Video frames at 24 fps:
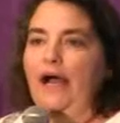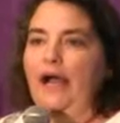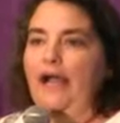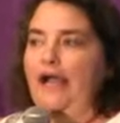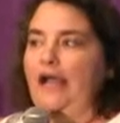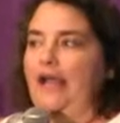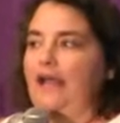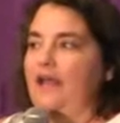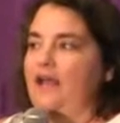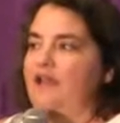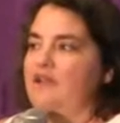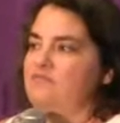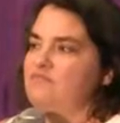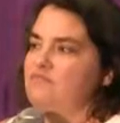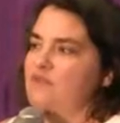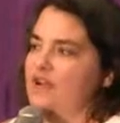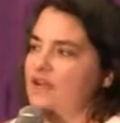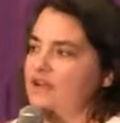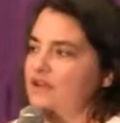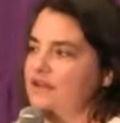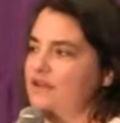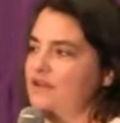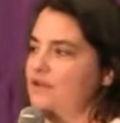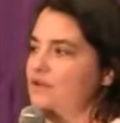and
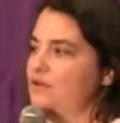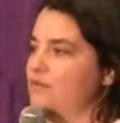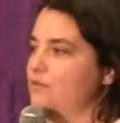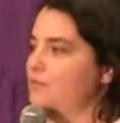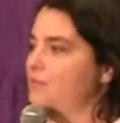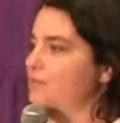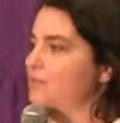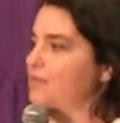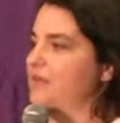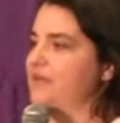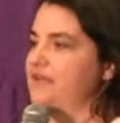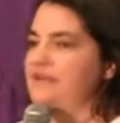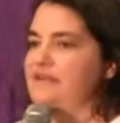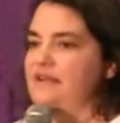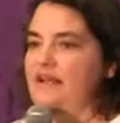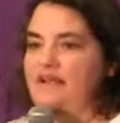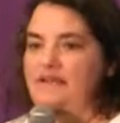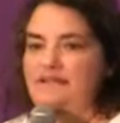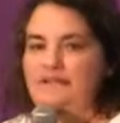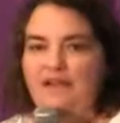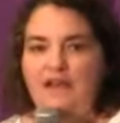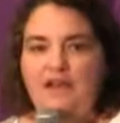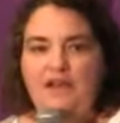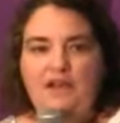a little piece
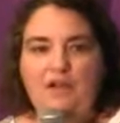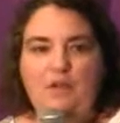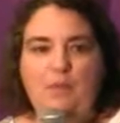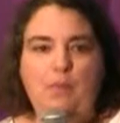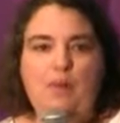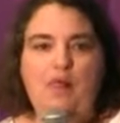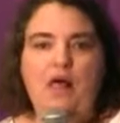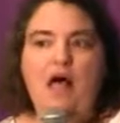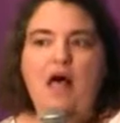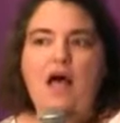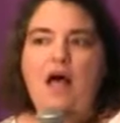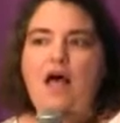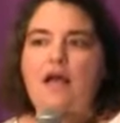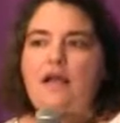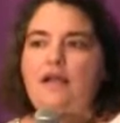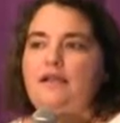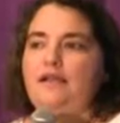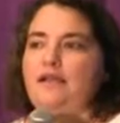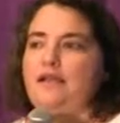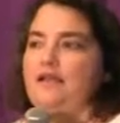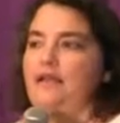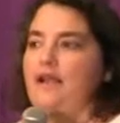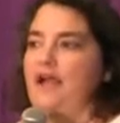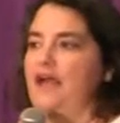got done in a blog,
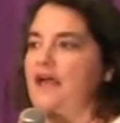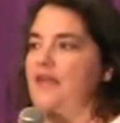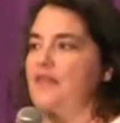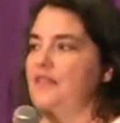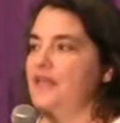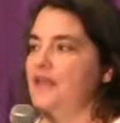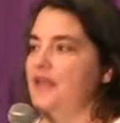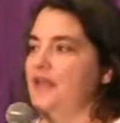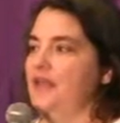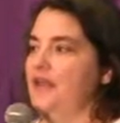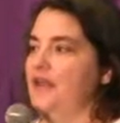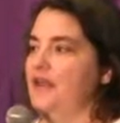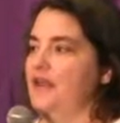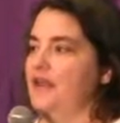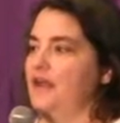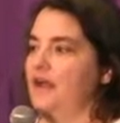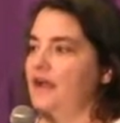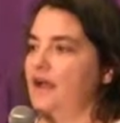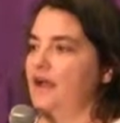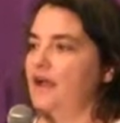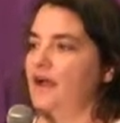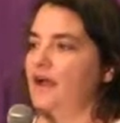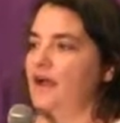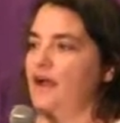and then
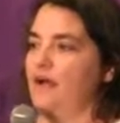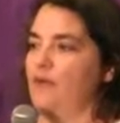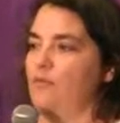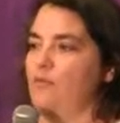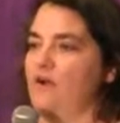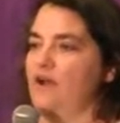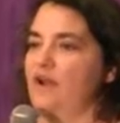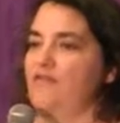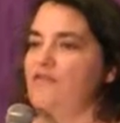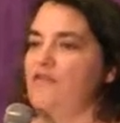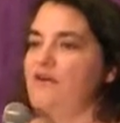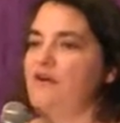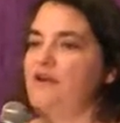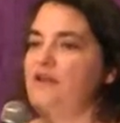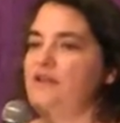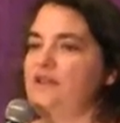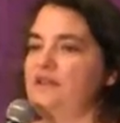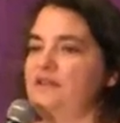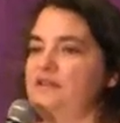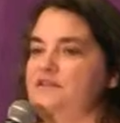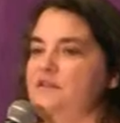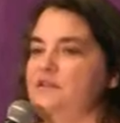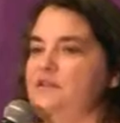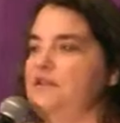one of our
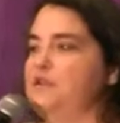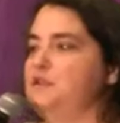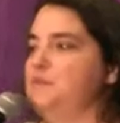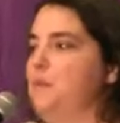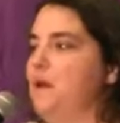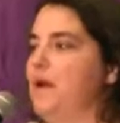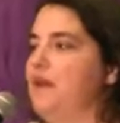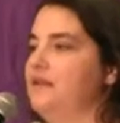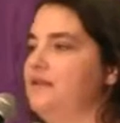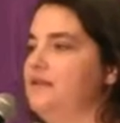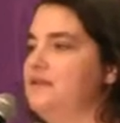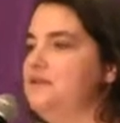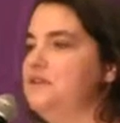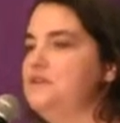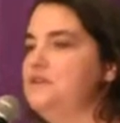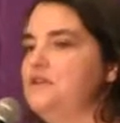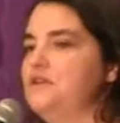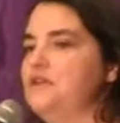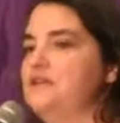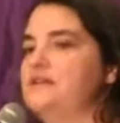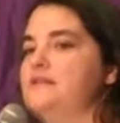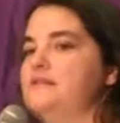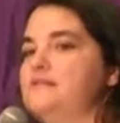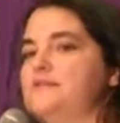illustrious
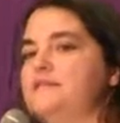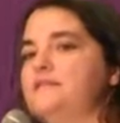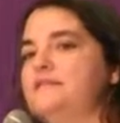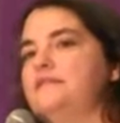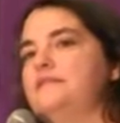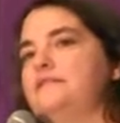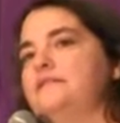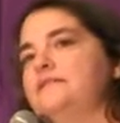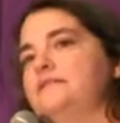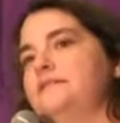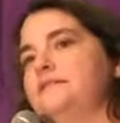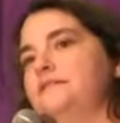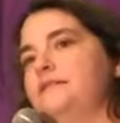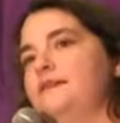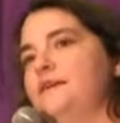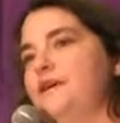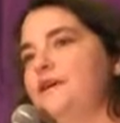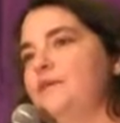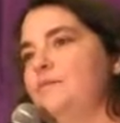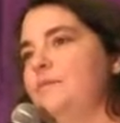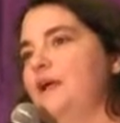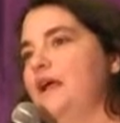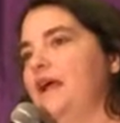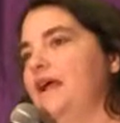politicians
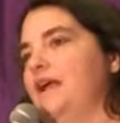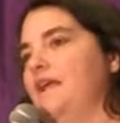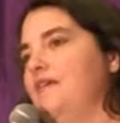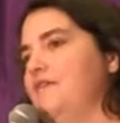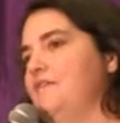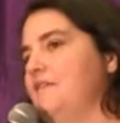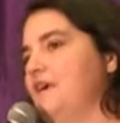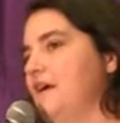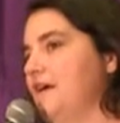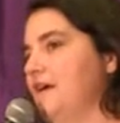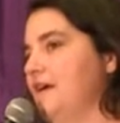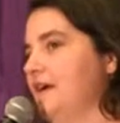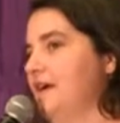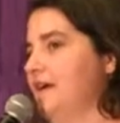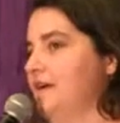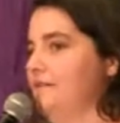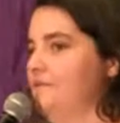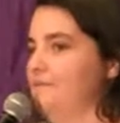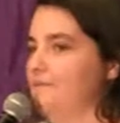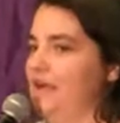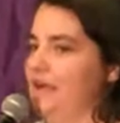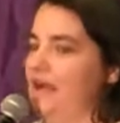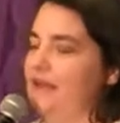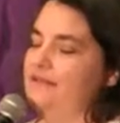made a
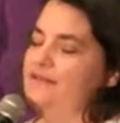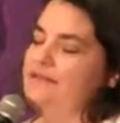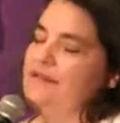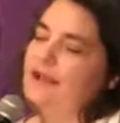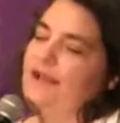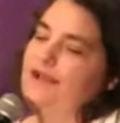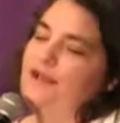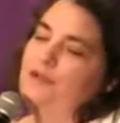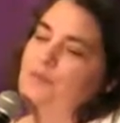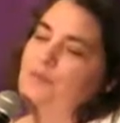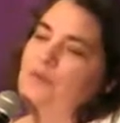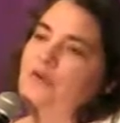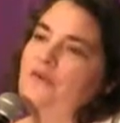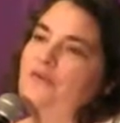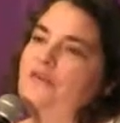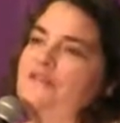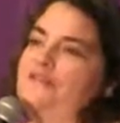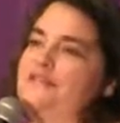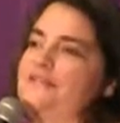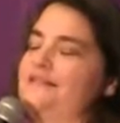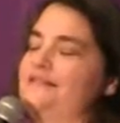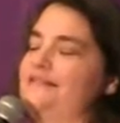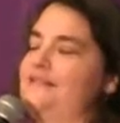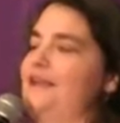very
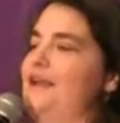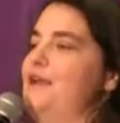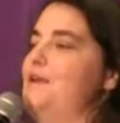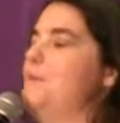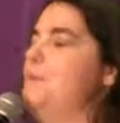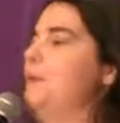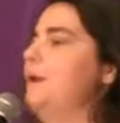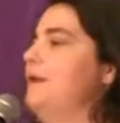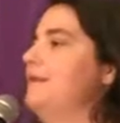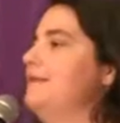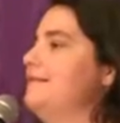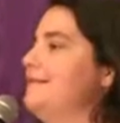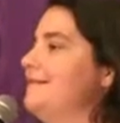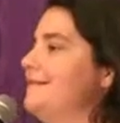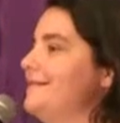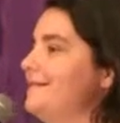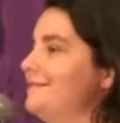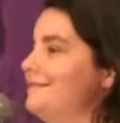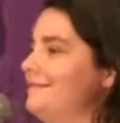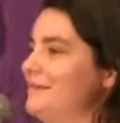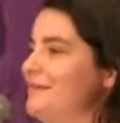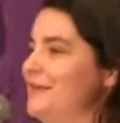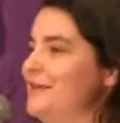anti-immigrant statement